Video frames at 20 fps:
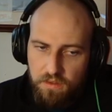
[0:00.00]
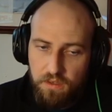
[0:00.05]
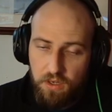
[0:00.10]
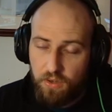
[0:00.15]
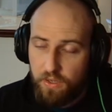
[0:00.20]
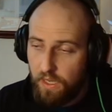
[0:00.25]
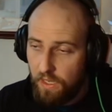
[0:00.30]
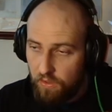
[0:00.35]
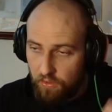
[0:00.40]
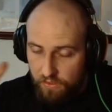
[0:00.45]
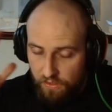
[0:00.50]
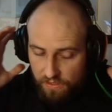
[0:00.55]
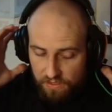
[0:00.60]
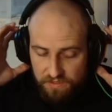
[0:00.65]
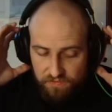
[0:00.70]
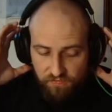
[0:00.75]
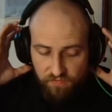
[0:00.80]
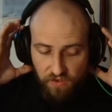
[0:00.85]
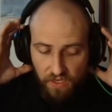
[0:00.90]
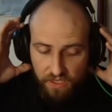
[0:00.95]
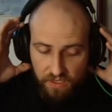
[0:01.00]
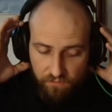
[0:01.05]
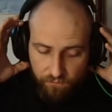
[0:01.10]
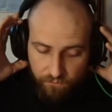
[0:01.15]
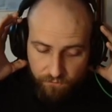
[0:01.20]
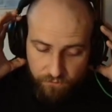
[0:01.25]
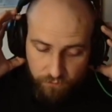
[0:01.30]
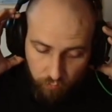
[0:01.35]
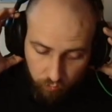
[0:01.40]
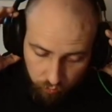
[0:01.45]
Okay, hold on. It's fucking
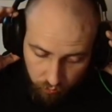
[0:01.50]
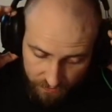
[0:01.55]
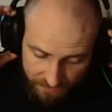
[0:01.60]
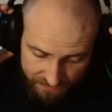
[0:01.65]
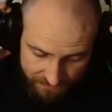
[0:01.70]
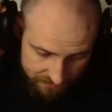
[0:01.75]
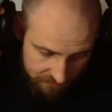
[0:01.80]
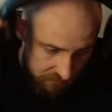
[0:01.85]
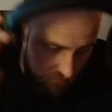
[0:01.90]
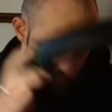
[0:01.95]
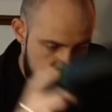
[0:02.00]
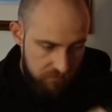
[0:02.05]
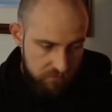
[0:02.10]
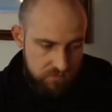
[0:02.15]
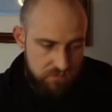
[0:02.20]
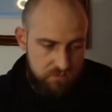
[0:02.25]
freezing.